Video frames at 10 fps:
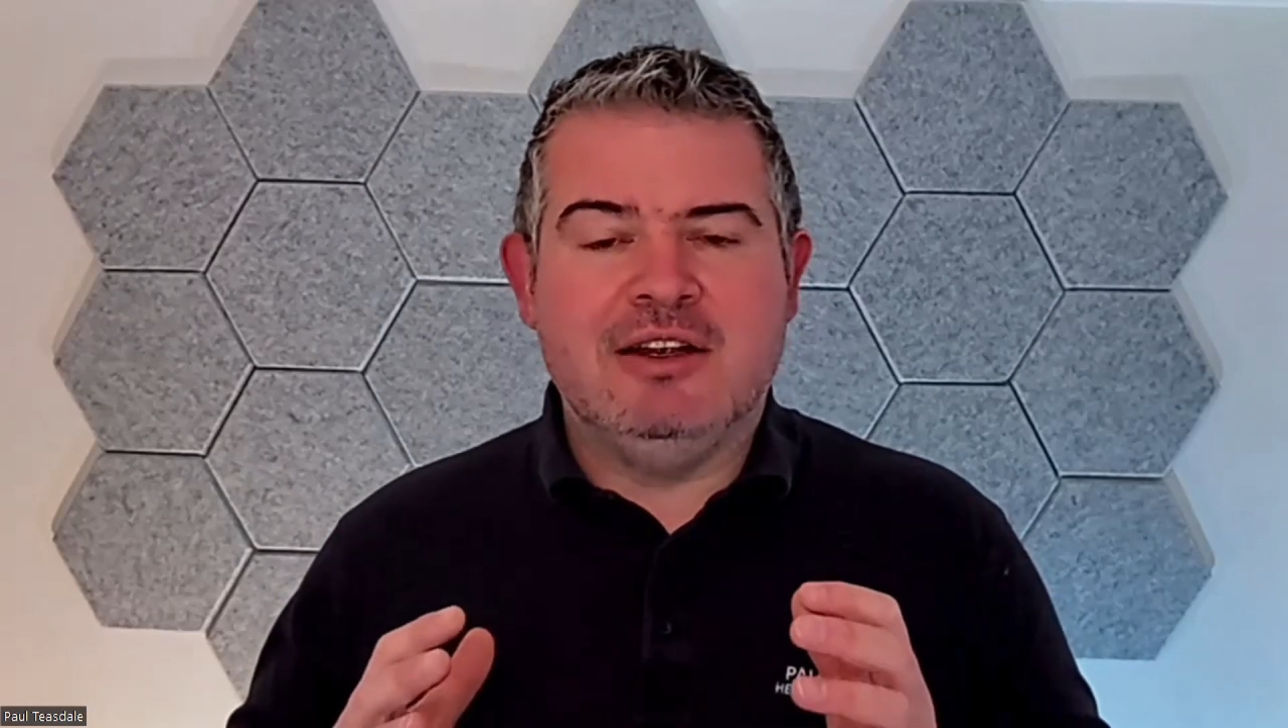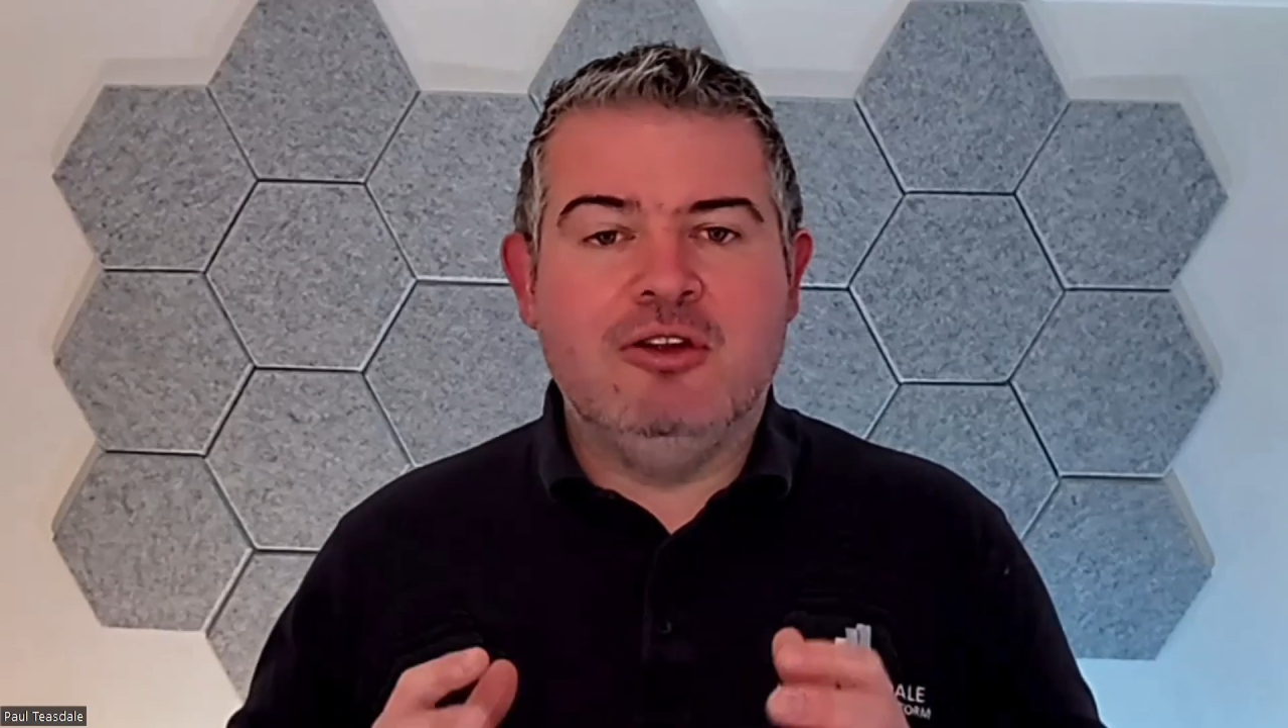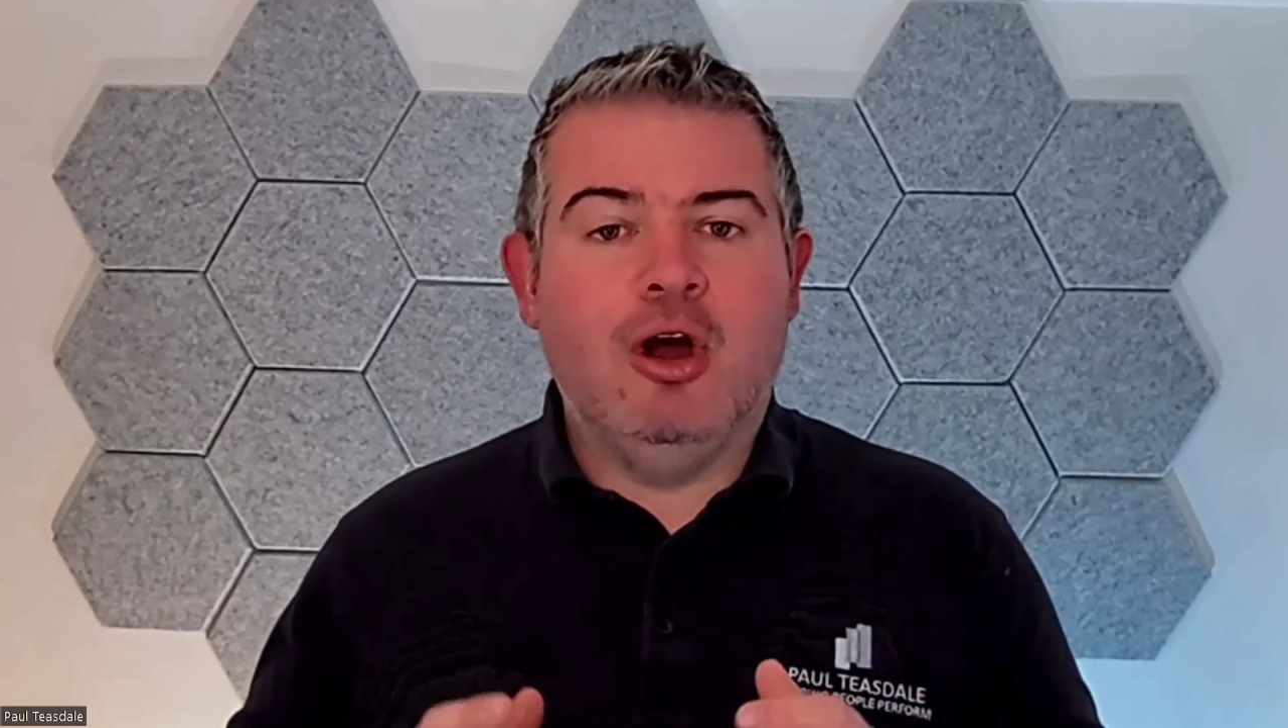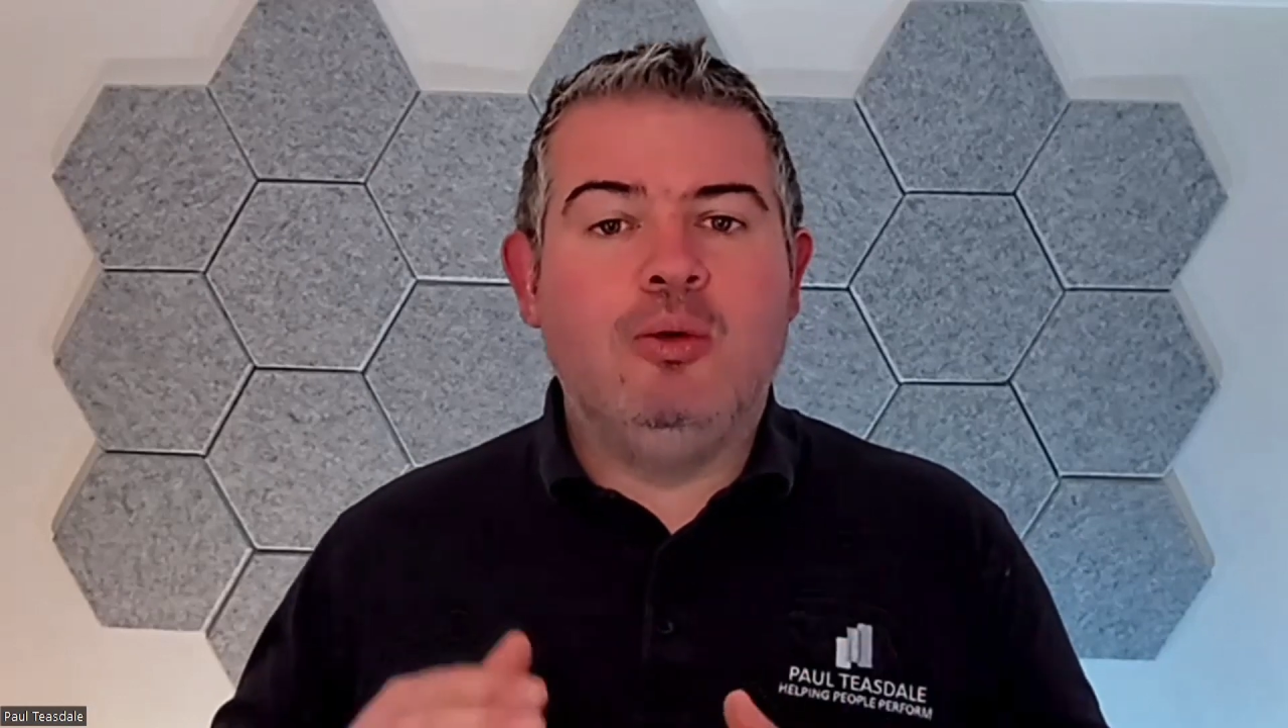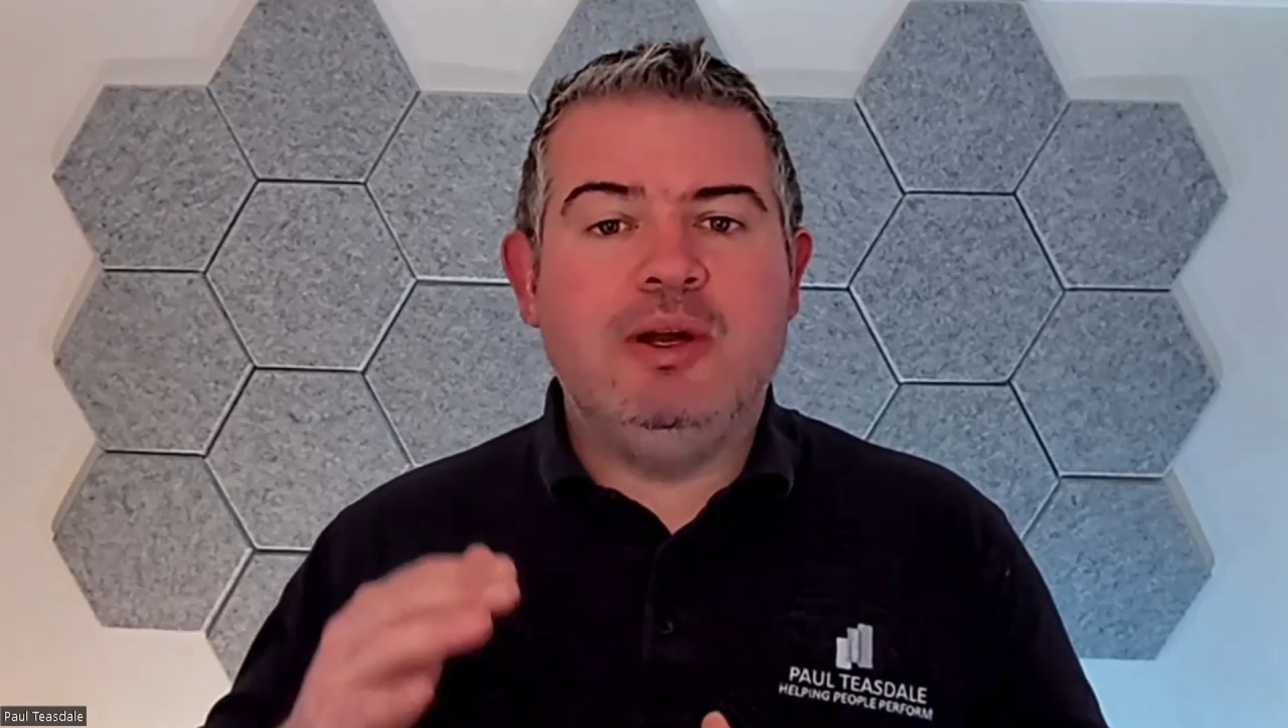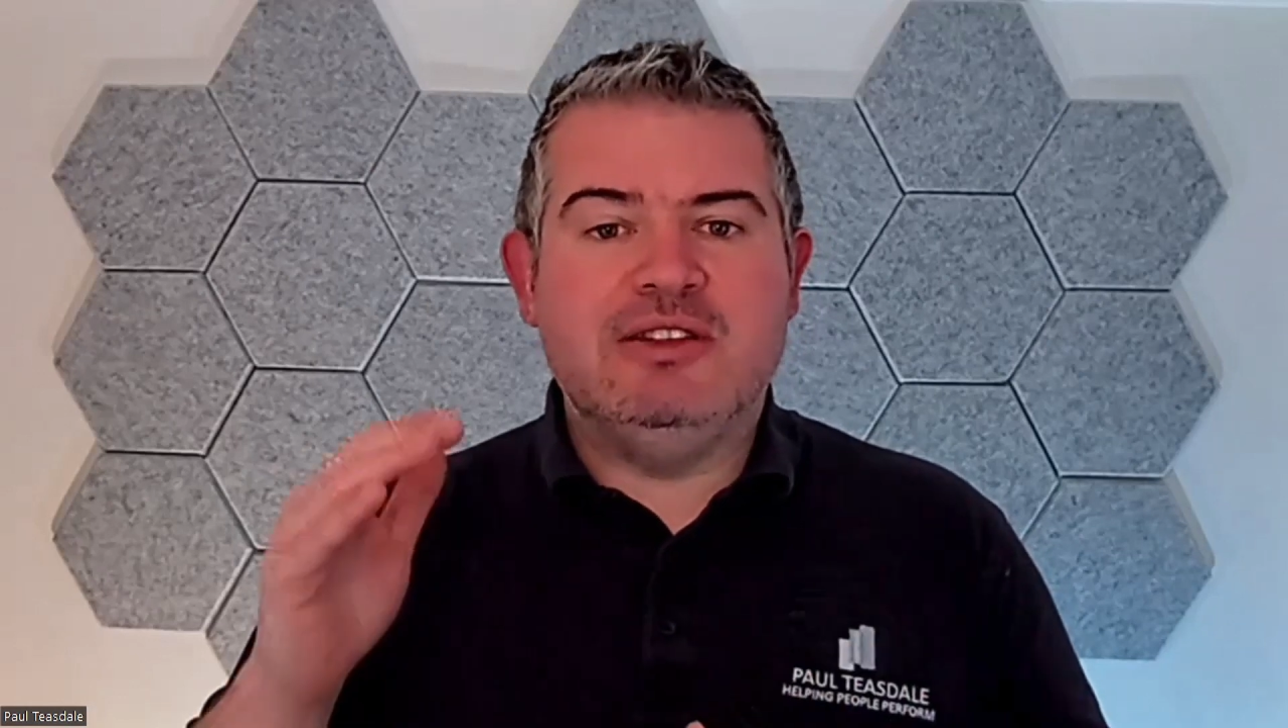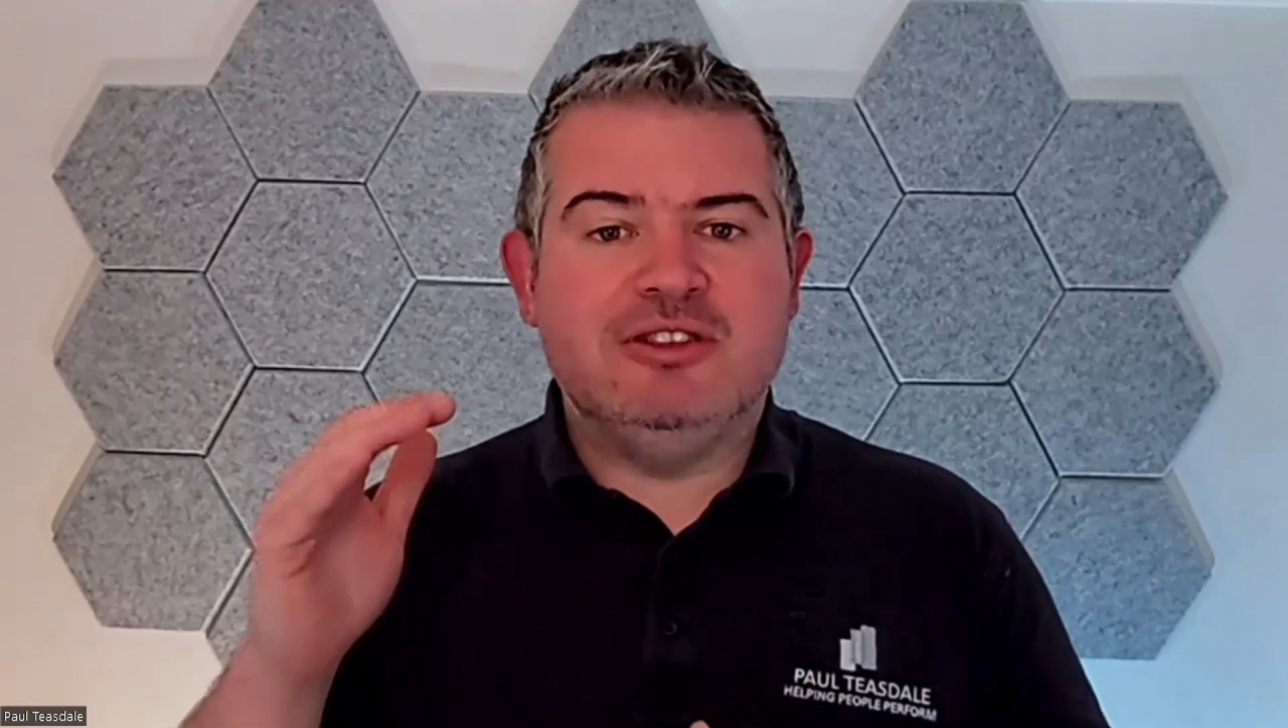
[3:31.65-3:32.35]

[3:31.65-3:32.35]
not only